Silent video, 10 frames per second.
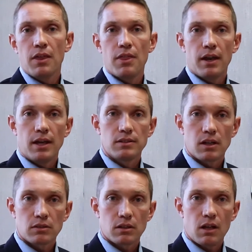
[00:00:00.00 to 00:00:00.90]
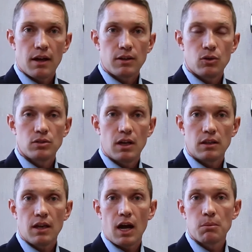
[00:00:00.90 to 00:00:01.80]
Then at 6 o'clock you could
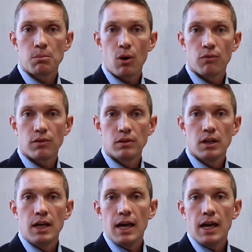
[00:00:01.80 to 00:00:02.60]
take the ibuprofen,